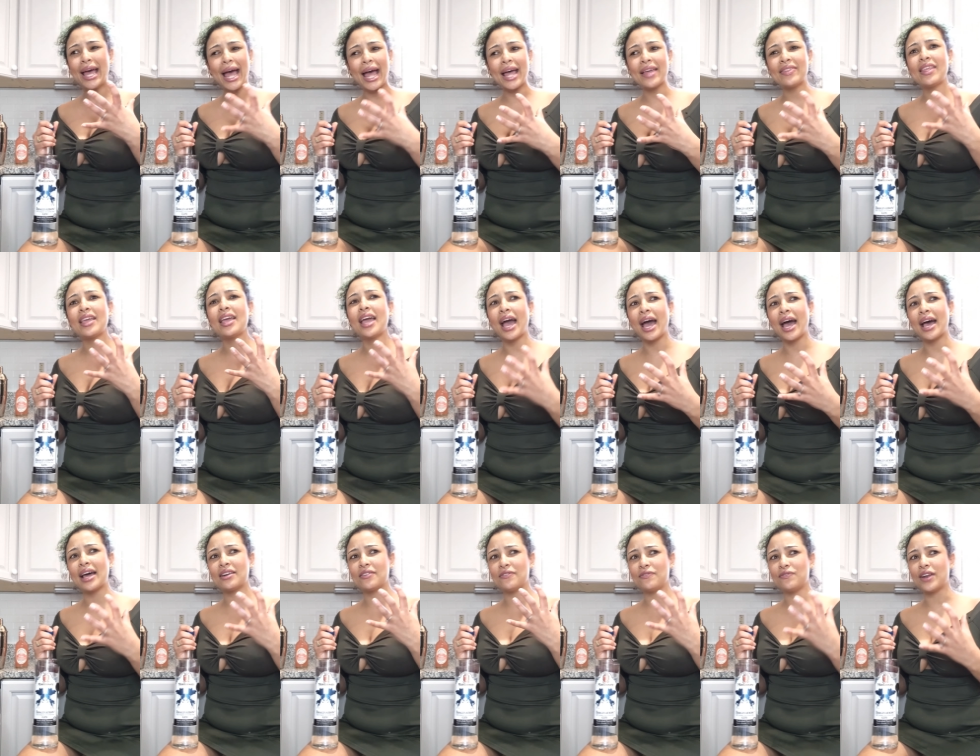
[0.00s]
and they
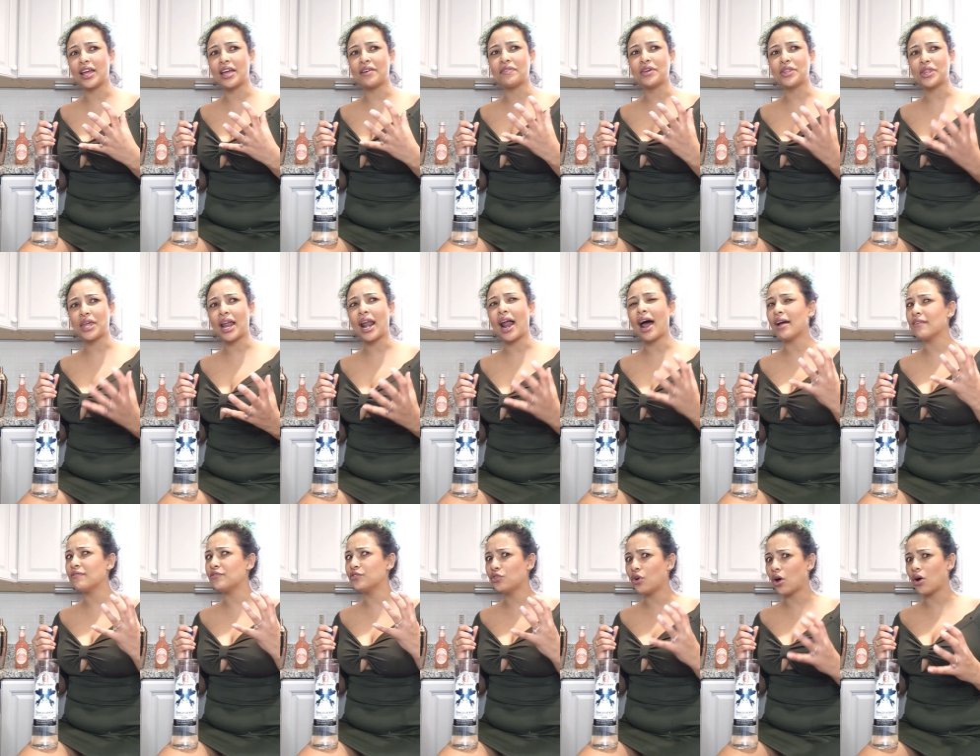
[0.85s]
add a flavor that
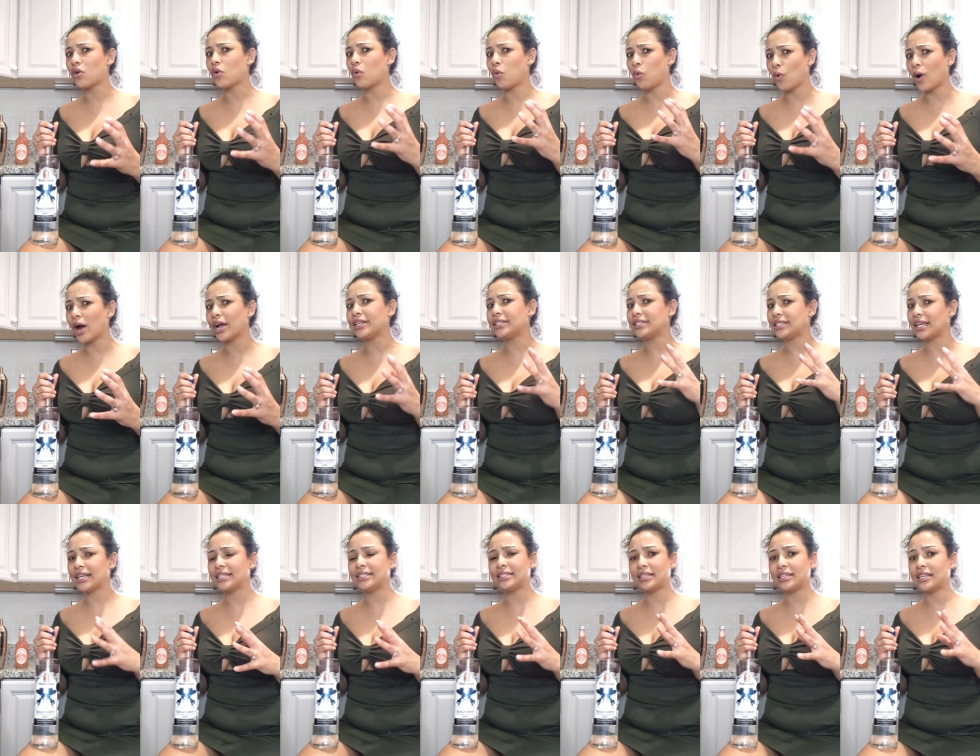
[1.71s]
I've not quite
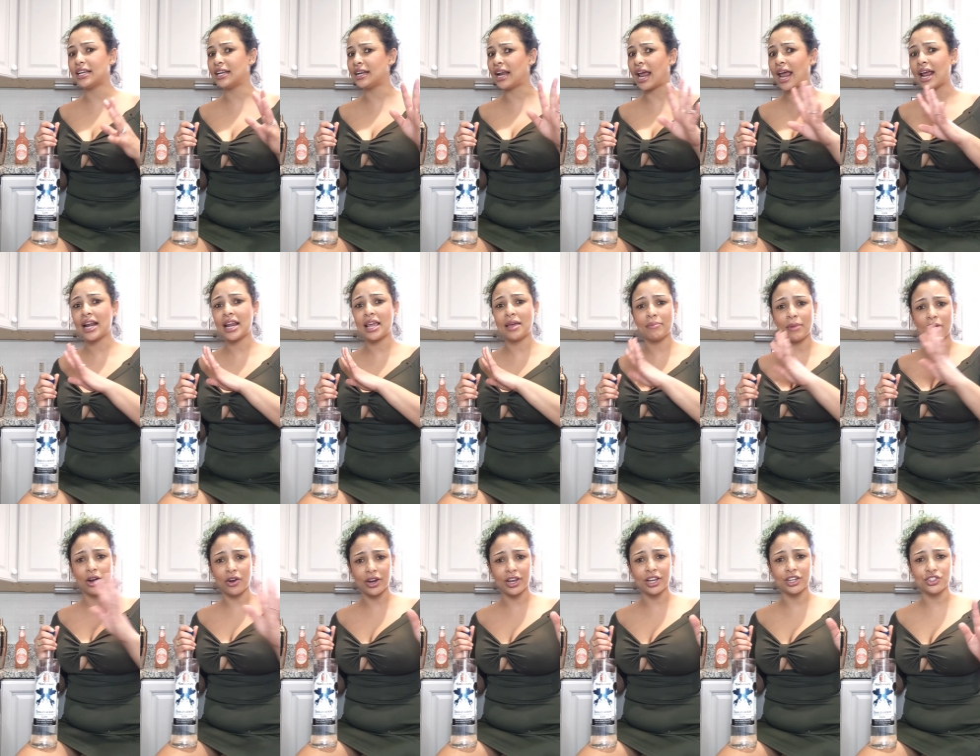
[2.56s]
tasted in any
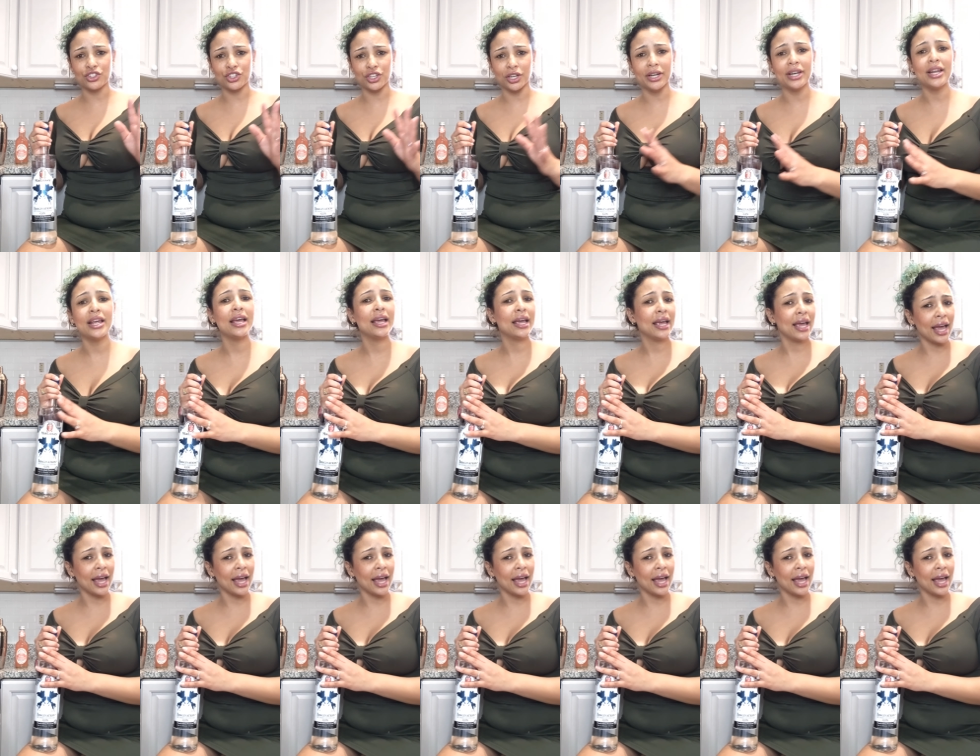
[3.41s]
American gin,